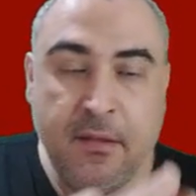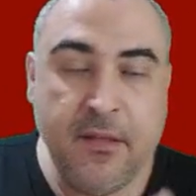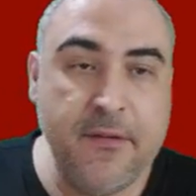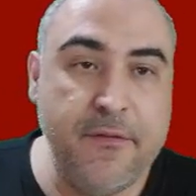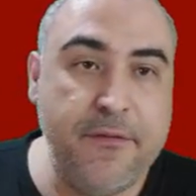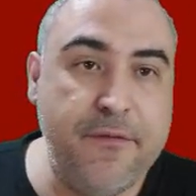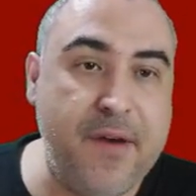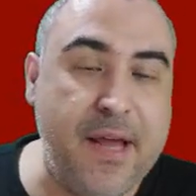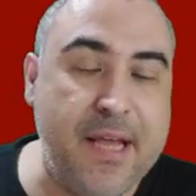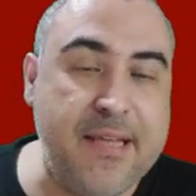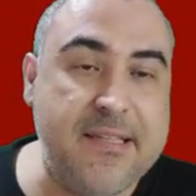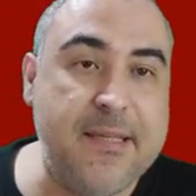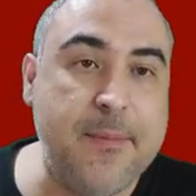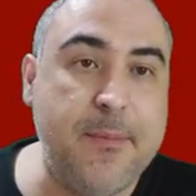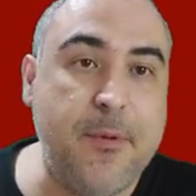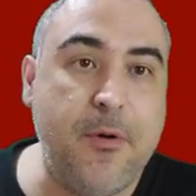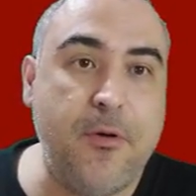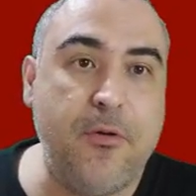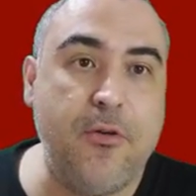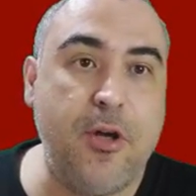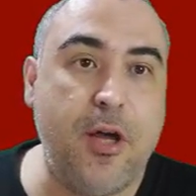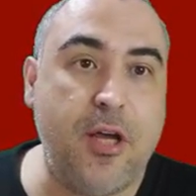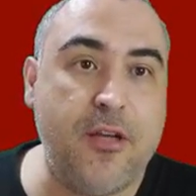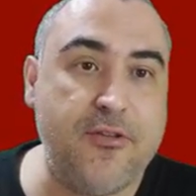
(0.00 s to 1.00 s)

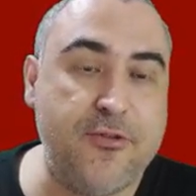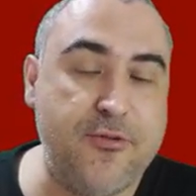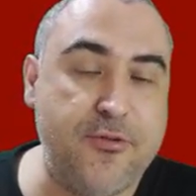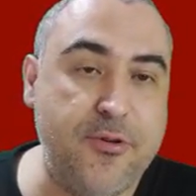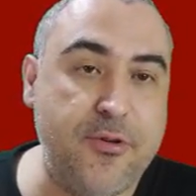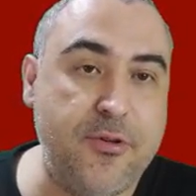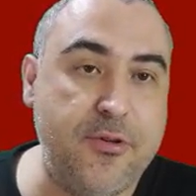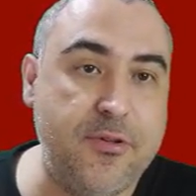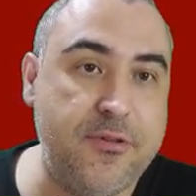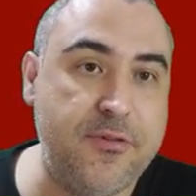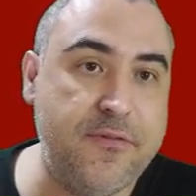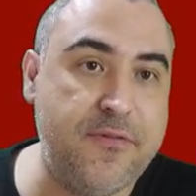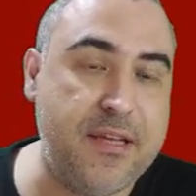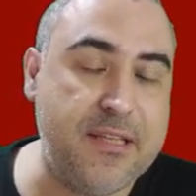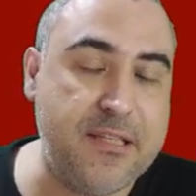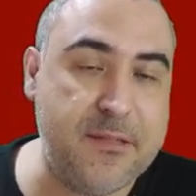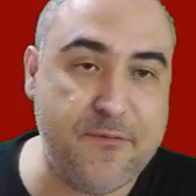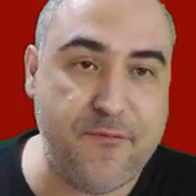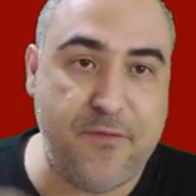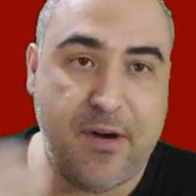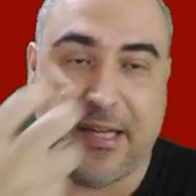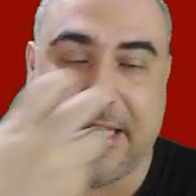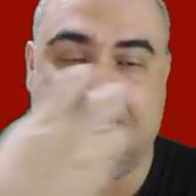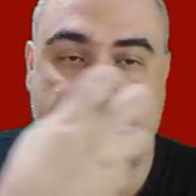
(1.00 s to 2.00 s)
flexible nostrils,
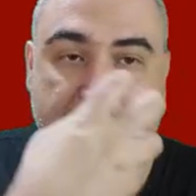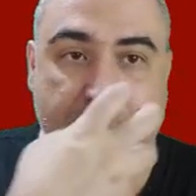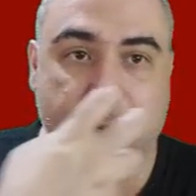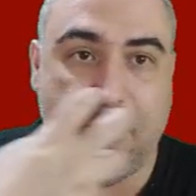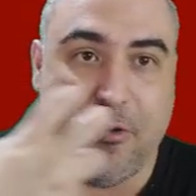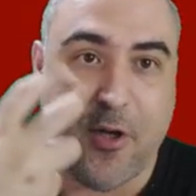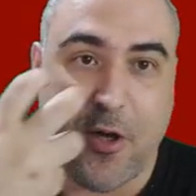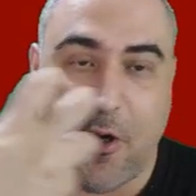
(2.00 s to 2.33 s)
flexible